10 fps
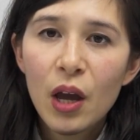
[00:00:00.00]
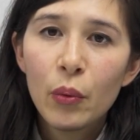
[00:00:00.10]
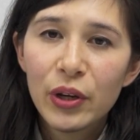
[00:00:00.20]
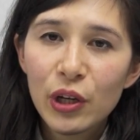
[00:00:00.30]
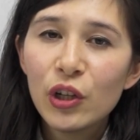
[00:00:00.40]

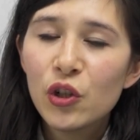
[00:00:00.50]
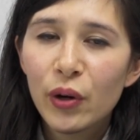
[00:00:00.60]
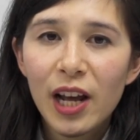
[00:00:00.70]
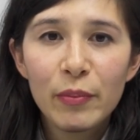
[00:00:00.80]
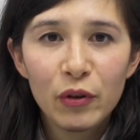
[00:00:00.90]
where you can
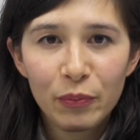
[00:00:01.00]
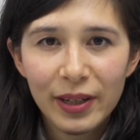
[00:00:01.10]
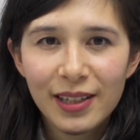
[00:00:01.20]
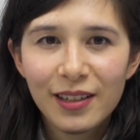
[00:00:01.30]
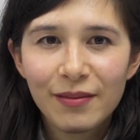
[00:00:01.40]
join our
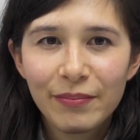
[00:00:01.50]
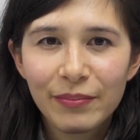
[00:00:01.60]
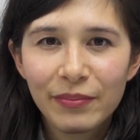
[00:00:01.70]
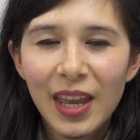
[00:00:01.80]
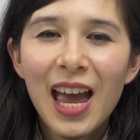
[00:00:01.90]
movement.
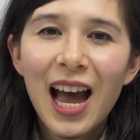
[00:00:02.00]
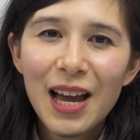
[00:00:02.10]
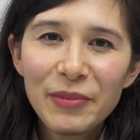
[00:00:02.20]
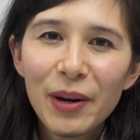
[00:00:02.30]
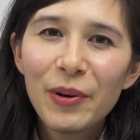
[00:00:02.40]

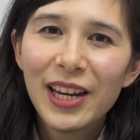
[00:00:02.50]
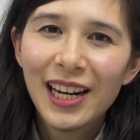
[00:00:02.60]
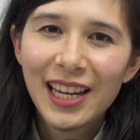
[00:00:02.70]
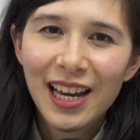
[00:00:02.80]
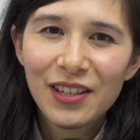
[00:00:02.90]
I'm Gabriella
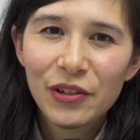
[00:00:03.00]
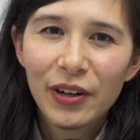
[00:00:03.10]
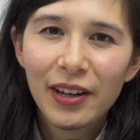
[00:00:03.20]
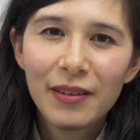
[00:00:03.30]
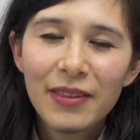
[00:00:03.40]

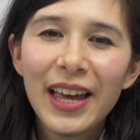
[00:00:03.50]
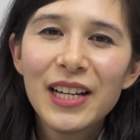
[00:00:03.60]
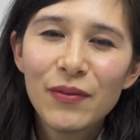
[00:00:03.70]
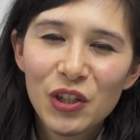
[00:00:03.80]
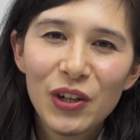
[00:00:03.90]
Yastra.
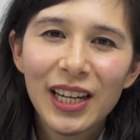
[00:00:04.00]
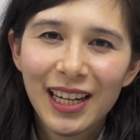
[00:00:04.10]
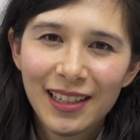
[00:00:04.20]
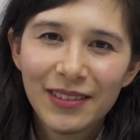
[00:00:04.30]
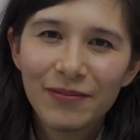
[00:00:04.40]
Thanks for tuning in.